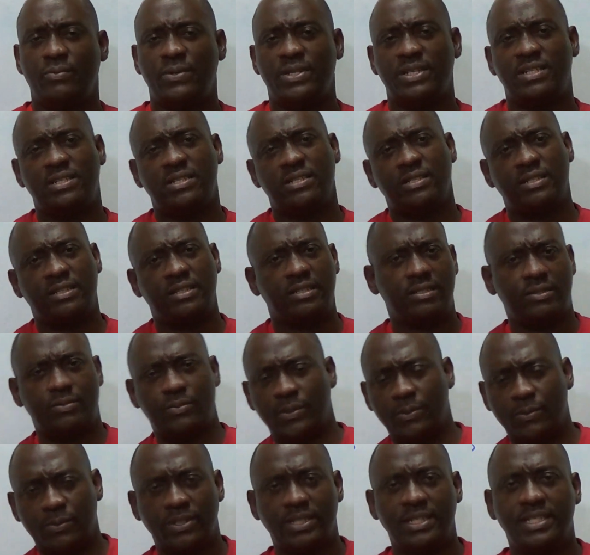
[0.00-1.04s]
Which
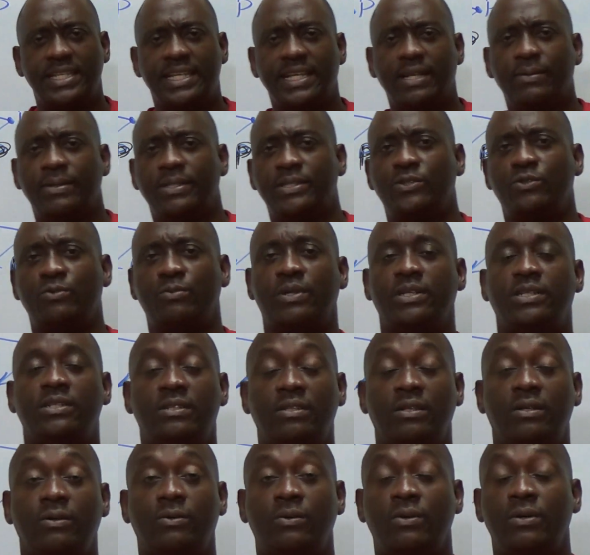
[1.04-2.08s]
we wouldn't deal with too much
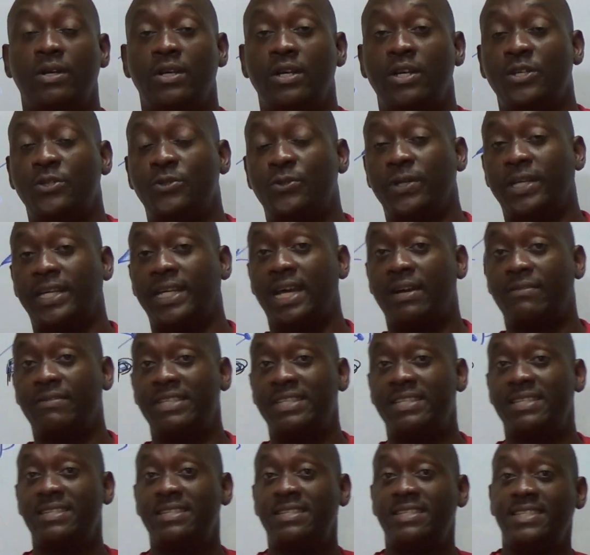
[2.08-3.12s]
now. So you have the
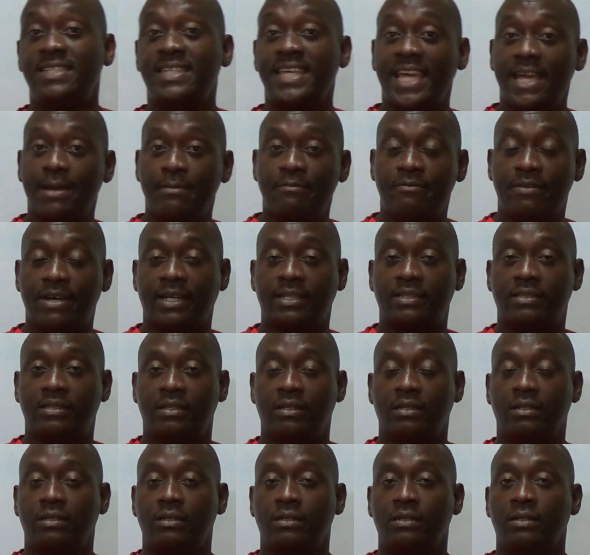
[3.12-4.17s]
same
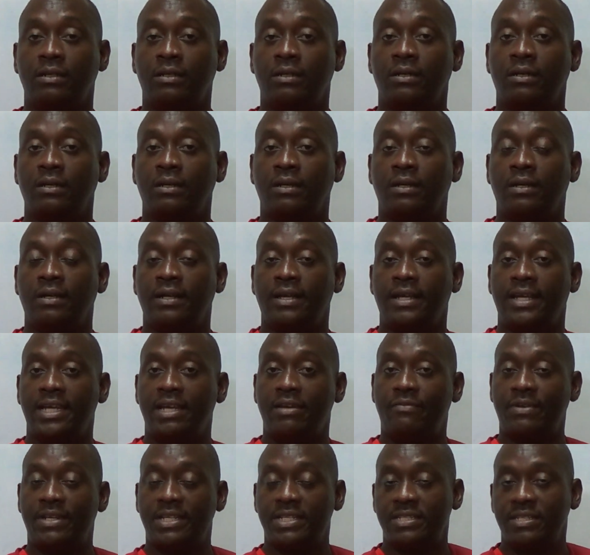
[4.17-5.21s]
vector.
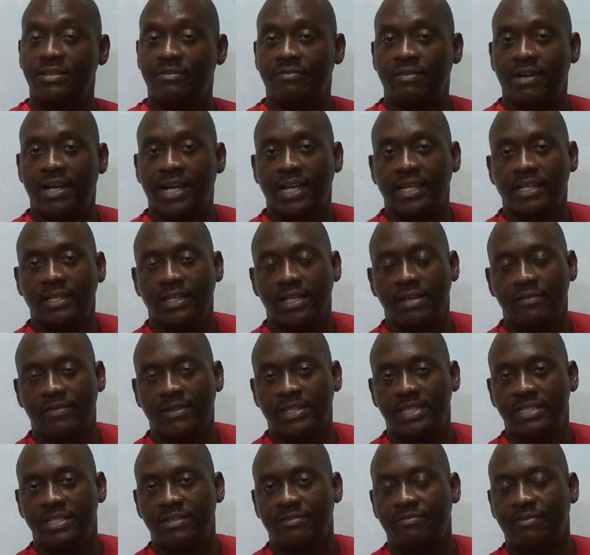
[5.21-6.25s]
If it is
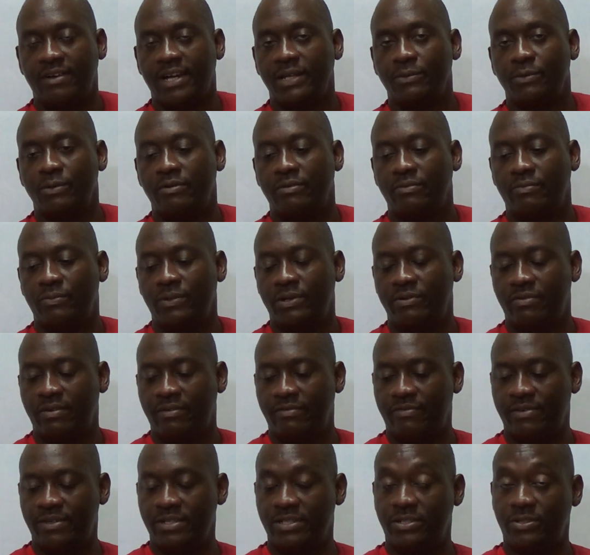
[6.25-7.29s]
defined with
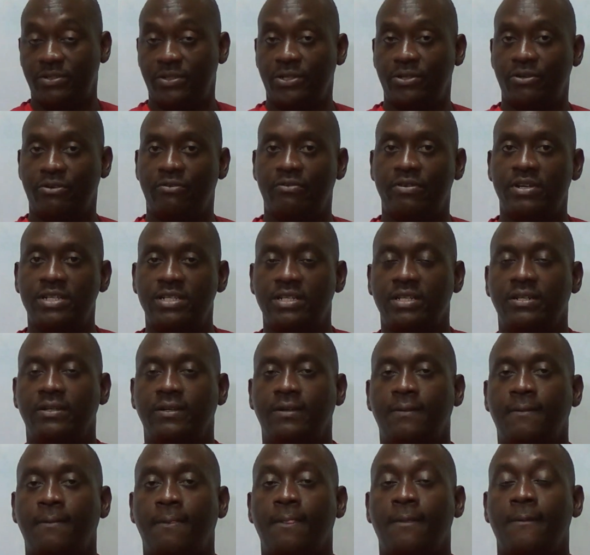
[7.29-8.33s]
reference to the origin,
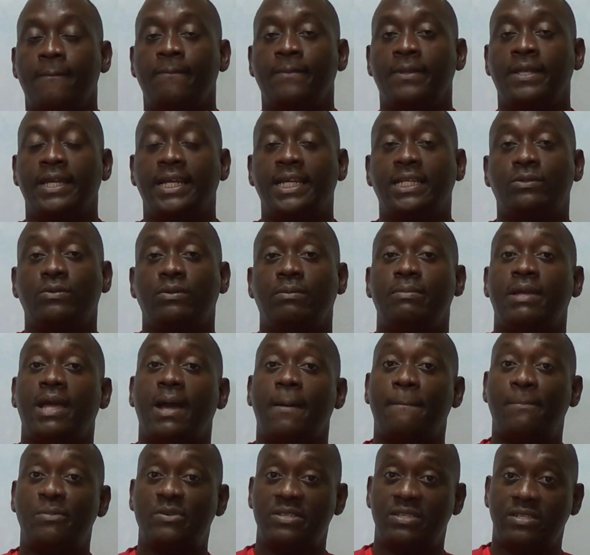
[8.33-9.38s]
it will be a
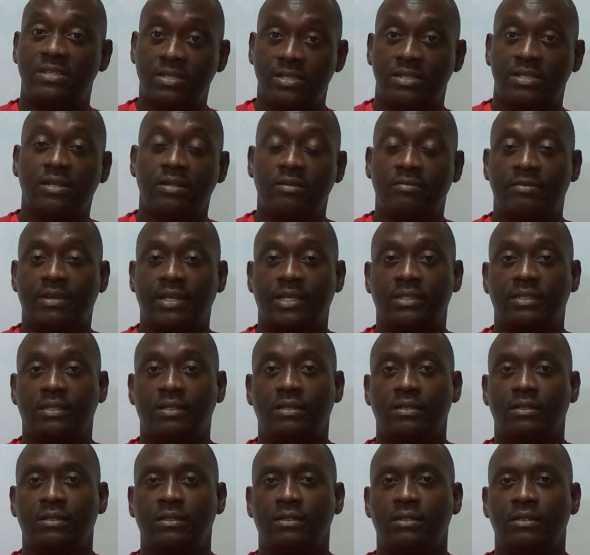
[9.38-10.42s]
position
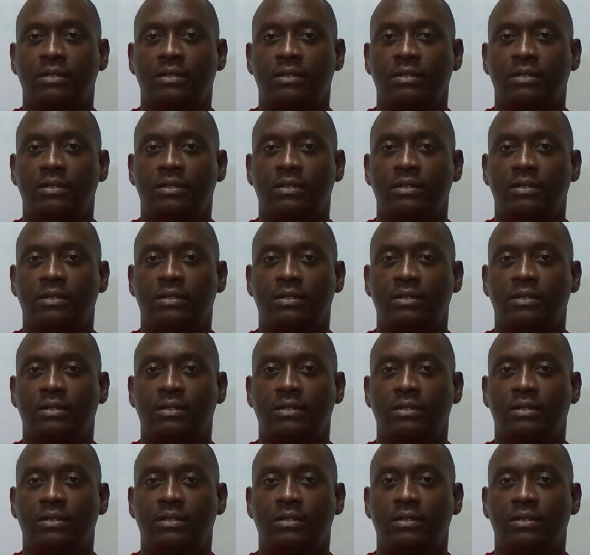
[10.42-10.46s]
vector.